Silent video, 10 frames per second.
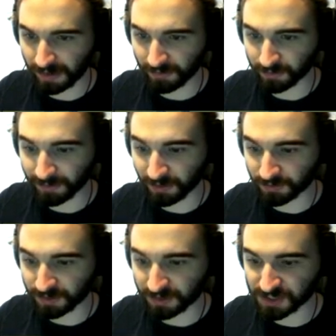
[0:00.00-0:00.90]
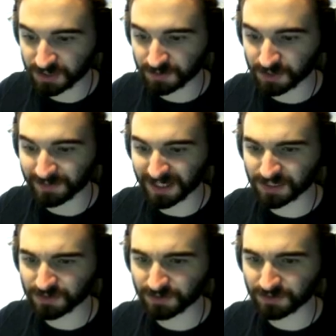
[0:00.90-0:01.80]
roundabout in this
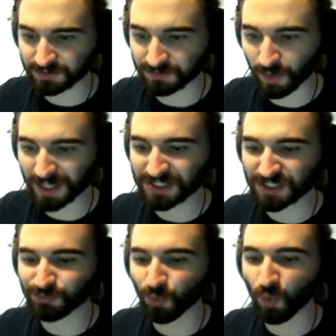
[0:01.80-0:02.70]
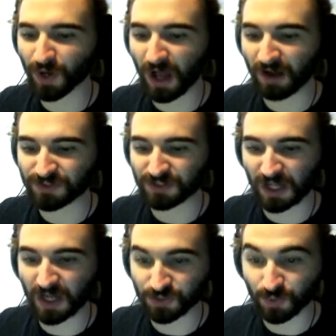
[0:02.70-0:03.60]
space. Why is the small one after
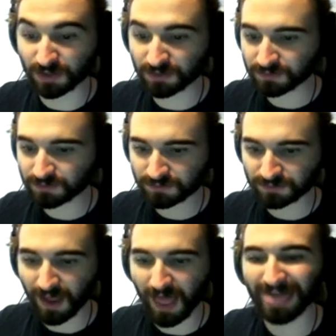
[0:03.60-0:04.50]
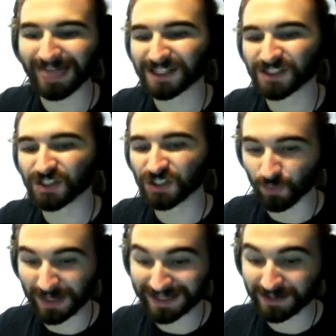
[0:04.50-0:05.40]
the large one? That's just
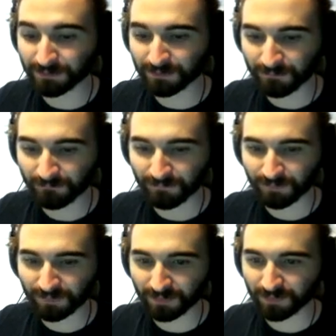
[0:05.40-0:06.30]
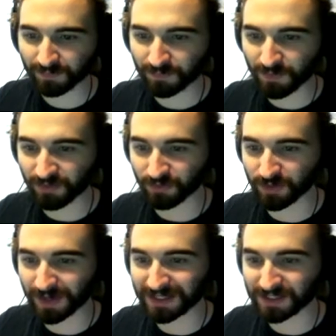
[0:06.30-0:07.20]
weird.
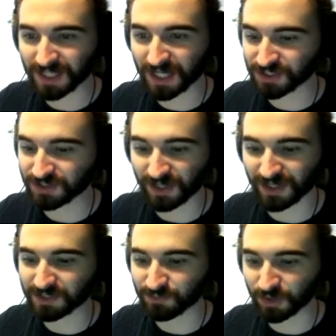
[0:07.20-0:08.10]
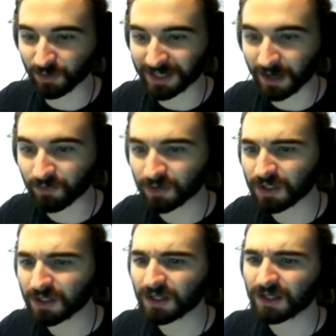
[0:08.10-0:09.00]
Three-way intersection? No, that would not be helpful.
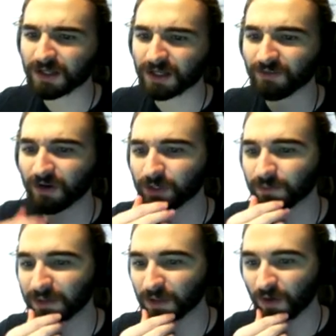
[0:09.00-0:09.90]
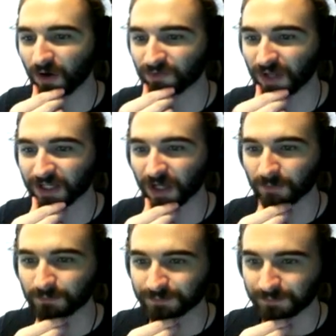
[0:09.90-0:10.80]
If I were to build off, like,
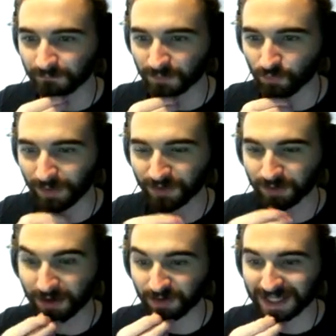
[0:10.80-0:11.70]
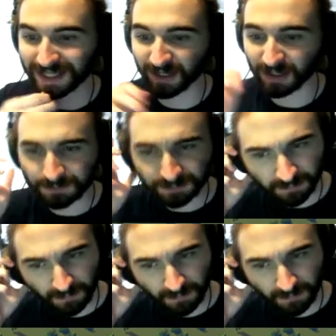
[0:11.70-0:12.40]
a roundabout here,